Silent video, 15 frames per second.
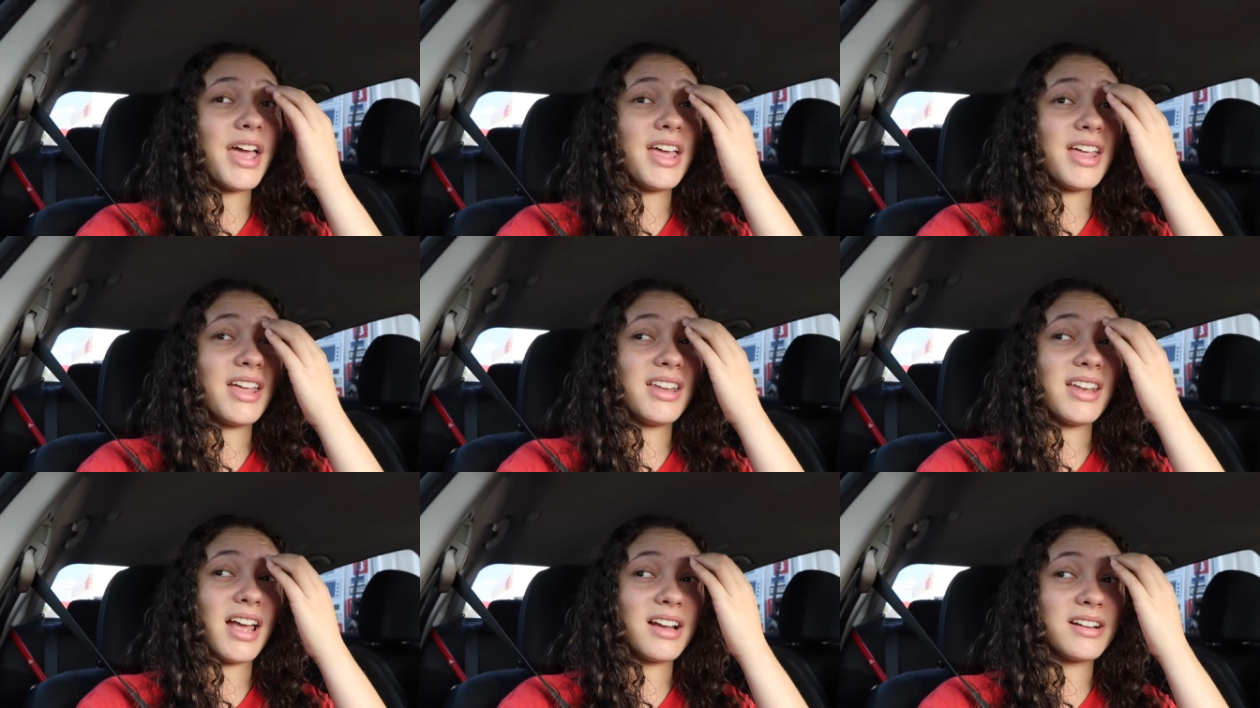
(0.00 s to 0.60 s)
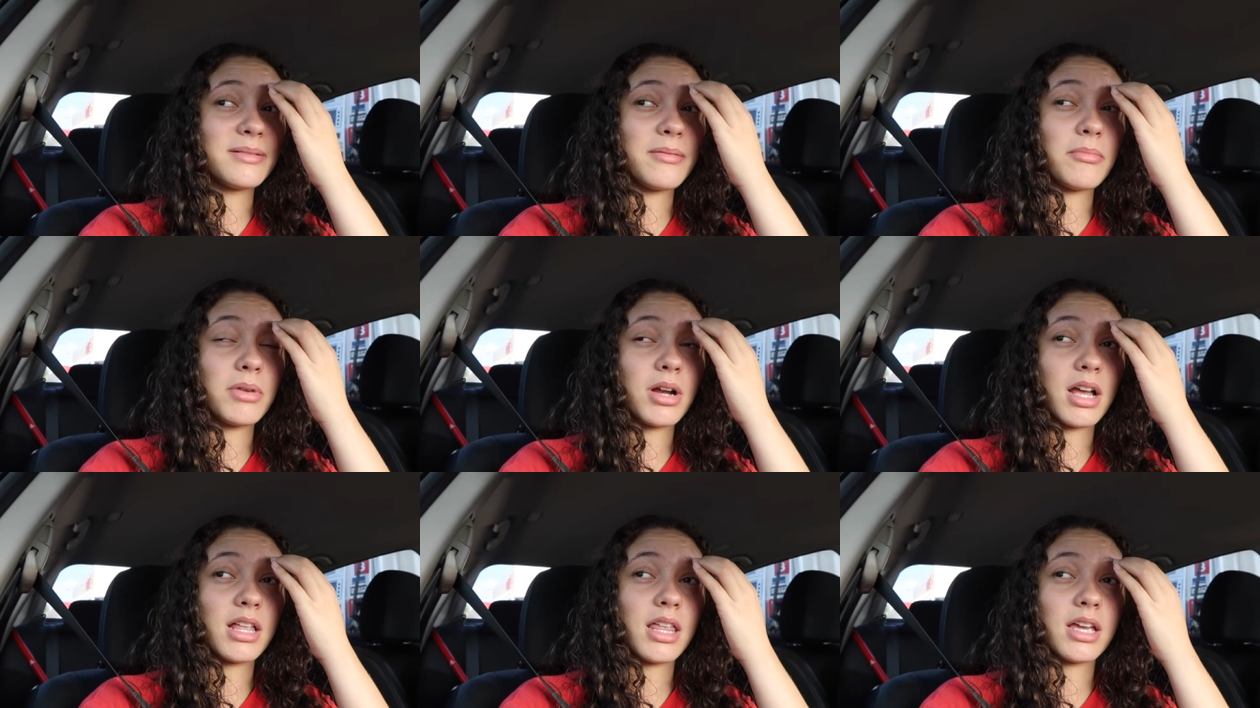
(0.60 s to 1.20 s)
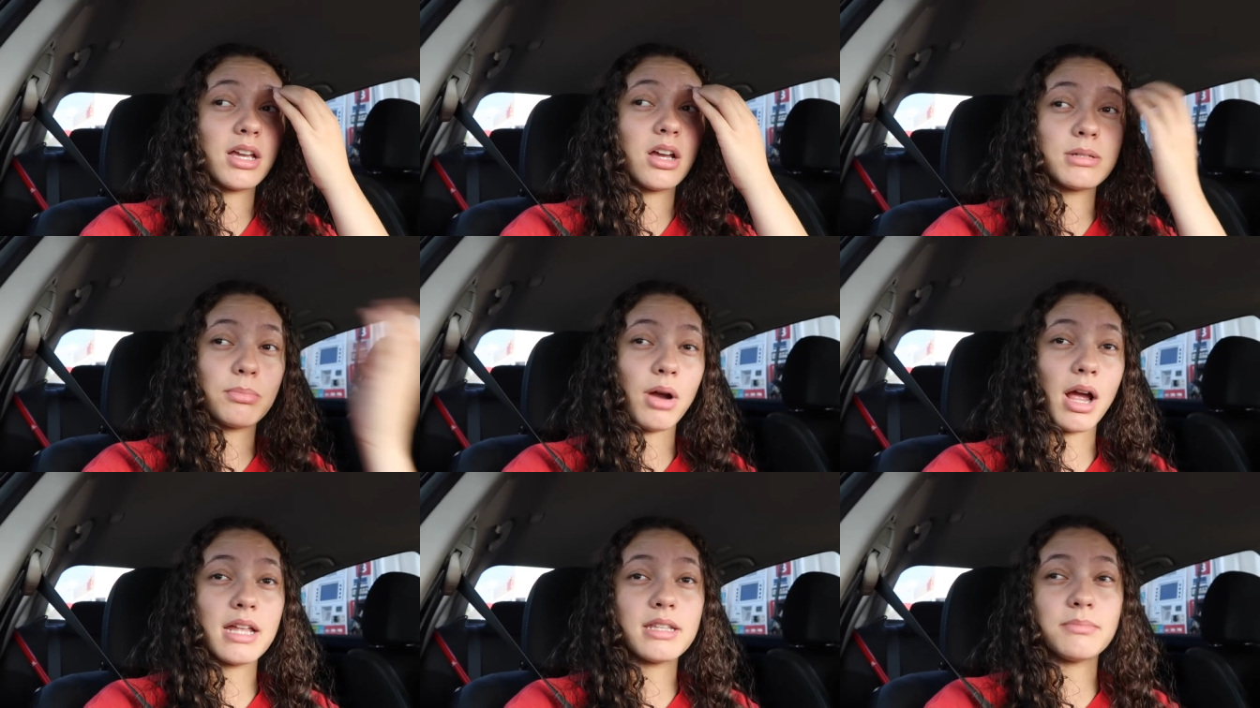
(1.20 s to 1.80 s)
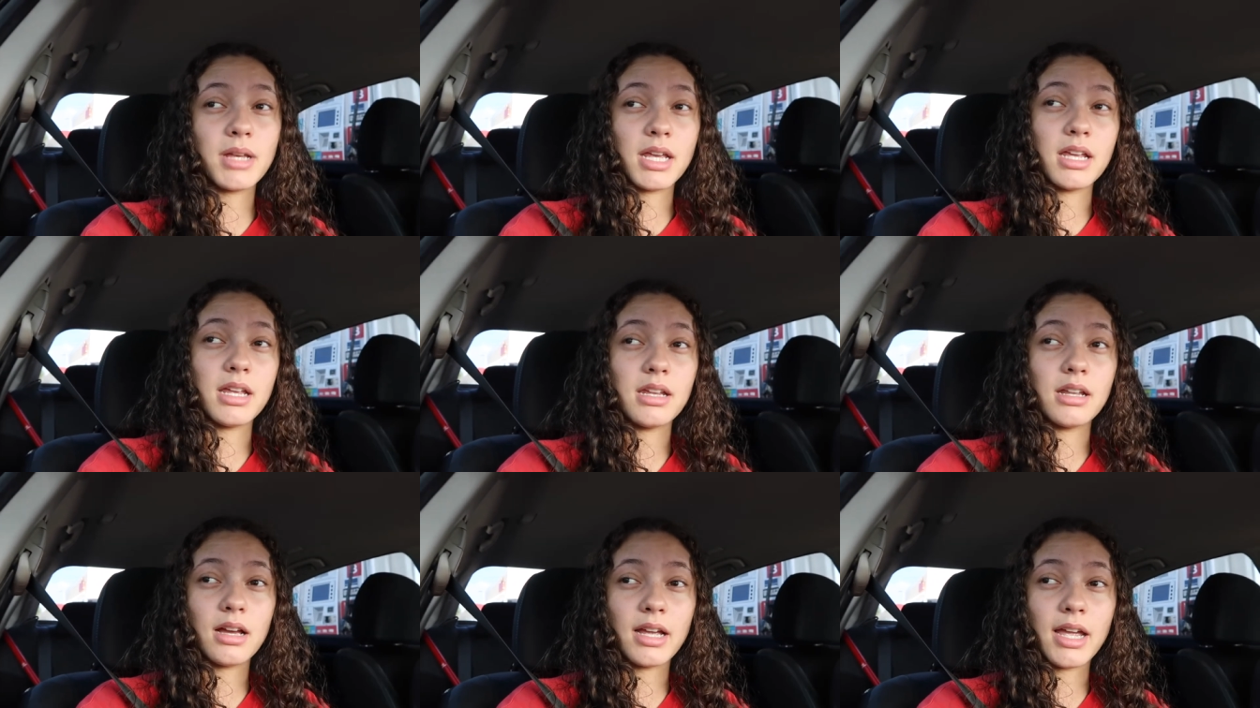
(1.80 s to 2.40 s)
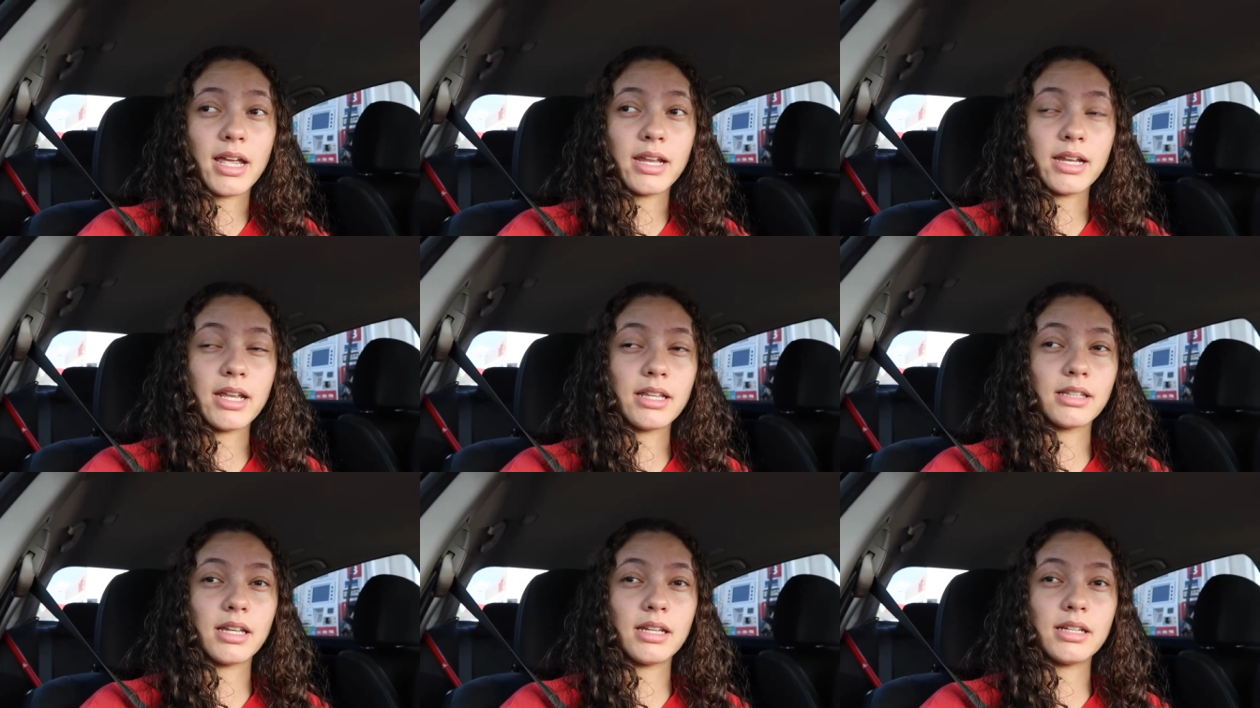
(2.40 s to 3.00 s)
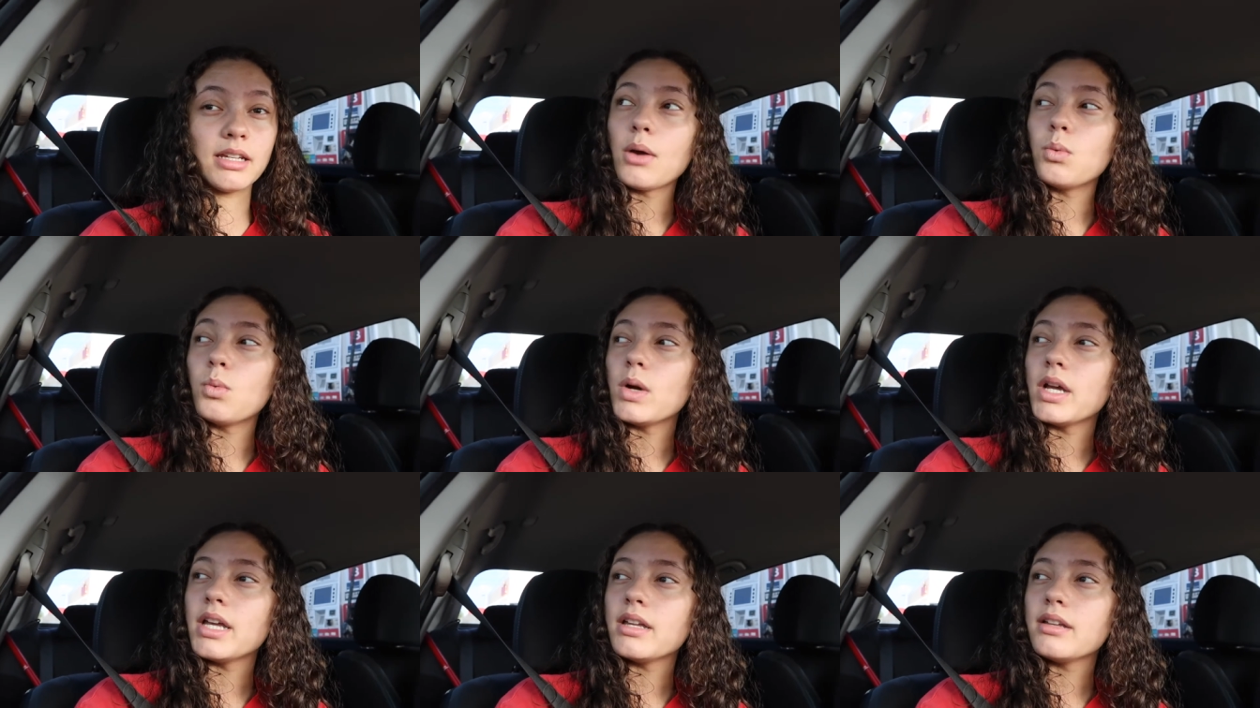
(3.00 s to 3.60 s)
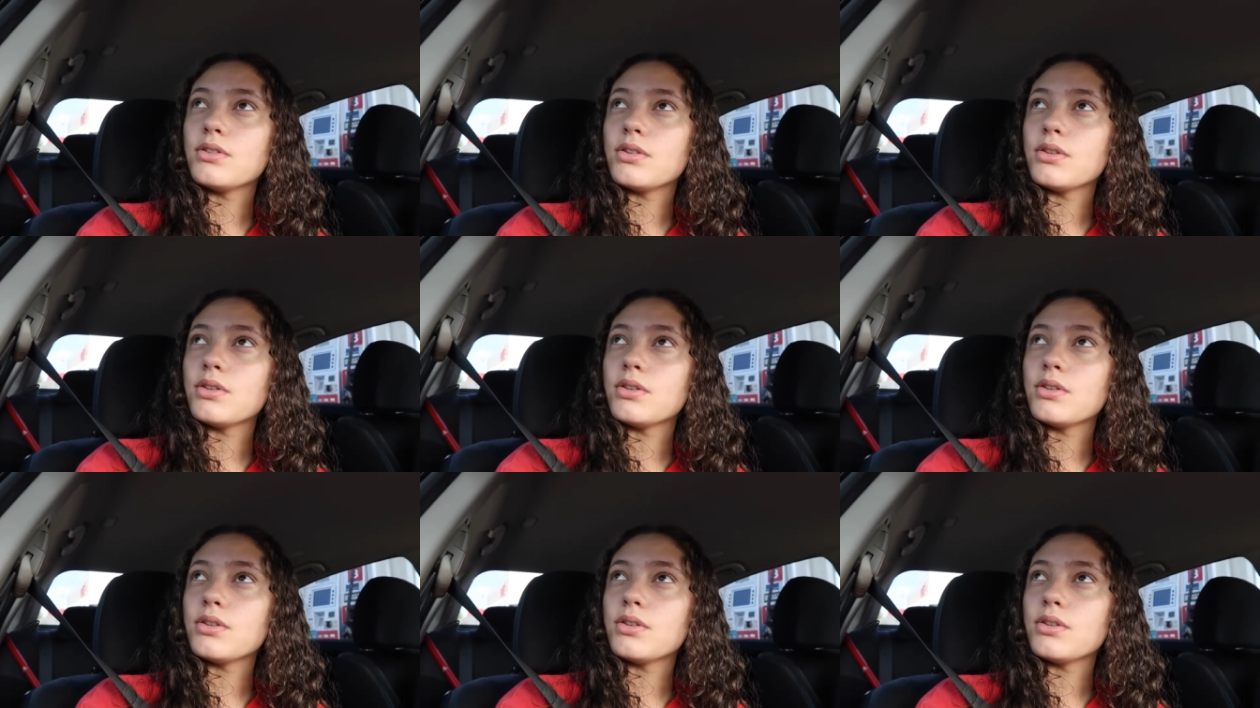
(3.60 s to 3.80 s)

and I remember I like the bridesmaid again and like I went